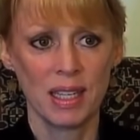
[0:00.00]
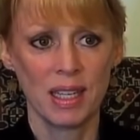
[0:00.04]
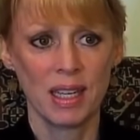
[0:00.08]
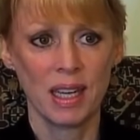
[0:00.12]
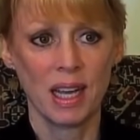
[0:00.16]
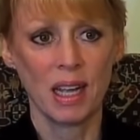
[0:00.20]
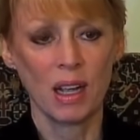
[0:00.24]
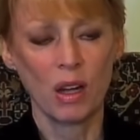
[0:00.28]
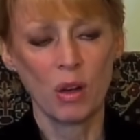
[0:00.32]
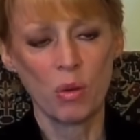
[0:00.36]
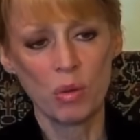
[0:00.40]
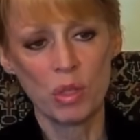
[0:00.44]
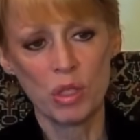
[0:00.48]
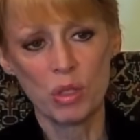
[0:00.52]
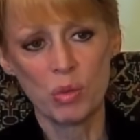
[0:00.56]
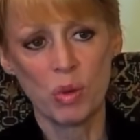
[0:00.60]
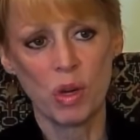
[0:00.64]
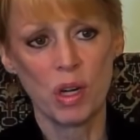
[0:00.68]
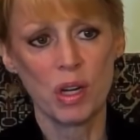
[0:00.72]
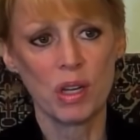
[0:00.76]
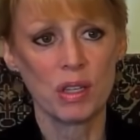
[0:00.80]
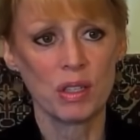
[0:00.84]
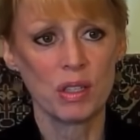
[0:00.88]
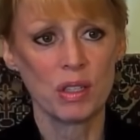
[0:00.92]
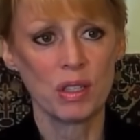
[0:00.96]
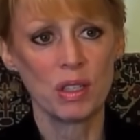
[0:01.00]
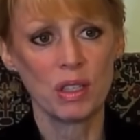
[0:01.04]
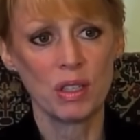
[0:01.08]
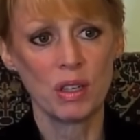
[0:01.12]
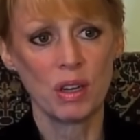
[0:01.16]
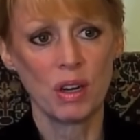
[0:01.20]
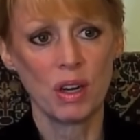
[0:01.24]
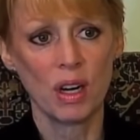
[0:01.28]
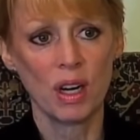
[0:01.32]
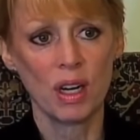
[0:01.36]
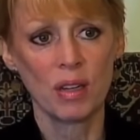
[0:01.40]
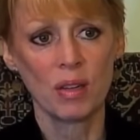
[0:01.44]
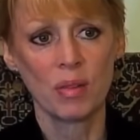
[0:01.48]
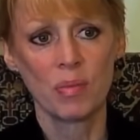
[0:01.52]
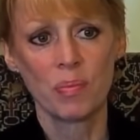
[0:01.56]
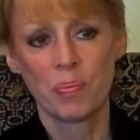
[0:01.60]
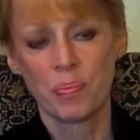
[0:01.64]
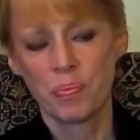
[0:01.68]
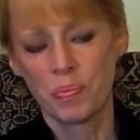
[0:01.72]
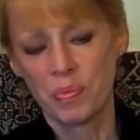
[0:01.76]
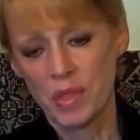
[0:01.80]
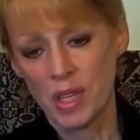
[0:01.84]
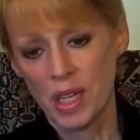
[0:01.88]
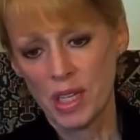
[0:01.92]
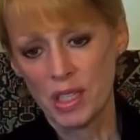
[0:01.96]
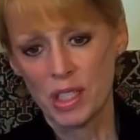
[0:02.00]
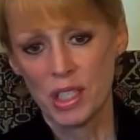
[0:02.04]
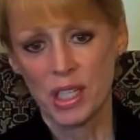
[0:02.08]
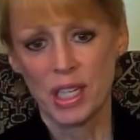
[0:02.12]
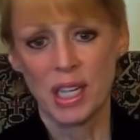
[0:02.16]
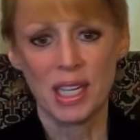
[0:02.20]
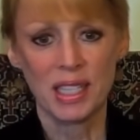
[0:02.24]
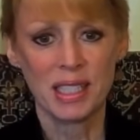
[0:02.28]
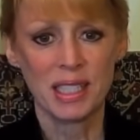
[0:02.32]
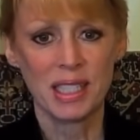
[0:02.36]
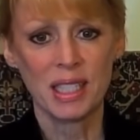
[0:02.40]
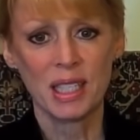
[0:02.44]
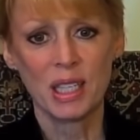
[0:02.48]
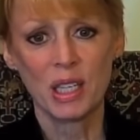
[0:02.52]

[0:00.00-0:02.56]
I always walk her to the car, and she gets in the